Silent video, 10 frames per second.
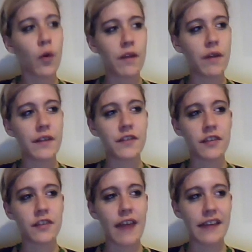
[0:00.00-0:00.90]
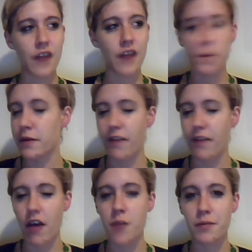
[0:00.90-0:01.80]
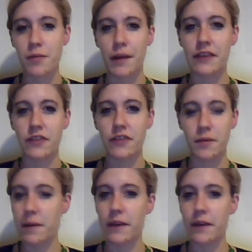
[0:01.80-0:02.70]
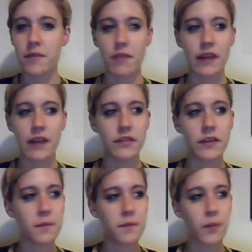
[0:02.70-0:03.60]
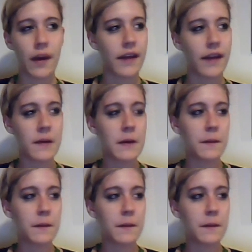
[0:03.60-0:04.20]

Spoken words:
or even have just had very open relationships, polygamous relationships, where